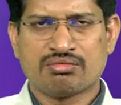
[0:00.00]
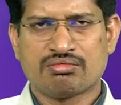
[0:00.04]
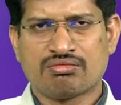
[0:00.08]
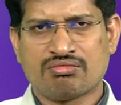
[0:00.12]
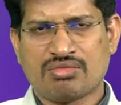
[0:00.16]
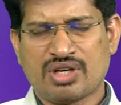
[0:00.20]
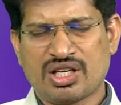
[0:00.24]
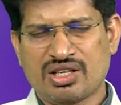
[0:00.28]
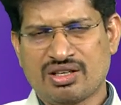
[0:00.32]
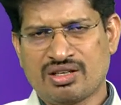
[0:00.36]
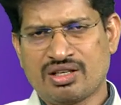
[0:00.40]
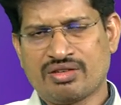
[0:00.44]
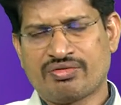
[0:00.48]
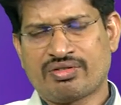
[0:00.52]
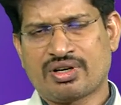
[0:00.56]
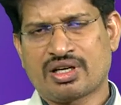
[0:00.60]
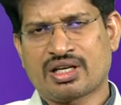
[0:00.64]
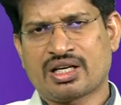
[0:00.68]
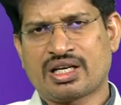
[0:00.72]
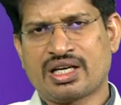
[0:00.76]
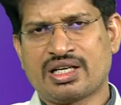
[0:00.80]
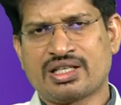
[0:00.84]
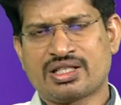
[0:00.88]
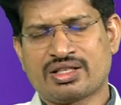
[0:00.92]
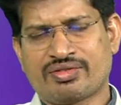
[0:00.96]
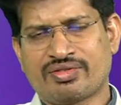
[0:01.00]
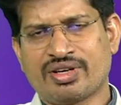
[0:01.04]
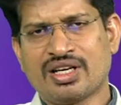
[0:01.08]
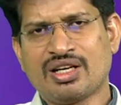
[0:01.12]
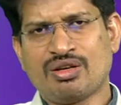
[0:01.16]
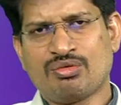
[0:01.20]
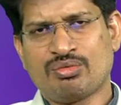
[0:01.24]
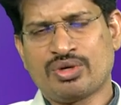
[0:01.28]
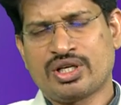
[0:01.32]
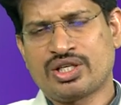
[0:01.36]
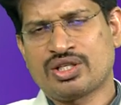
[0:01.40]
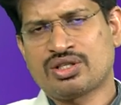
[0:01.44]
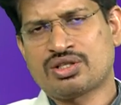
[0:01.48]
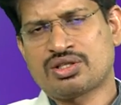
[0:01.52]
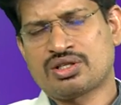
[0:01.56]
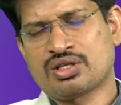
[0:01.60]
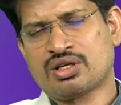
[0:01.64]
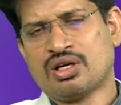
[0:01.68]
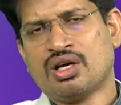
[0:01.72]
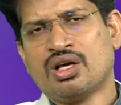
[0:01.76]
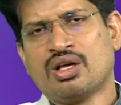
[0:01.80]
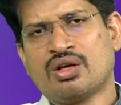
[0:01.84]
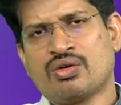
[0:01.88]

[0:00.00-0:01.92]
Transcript: many different kinds of elements uh,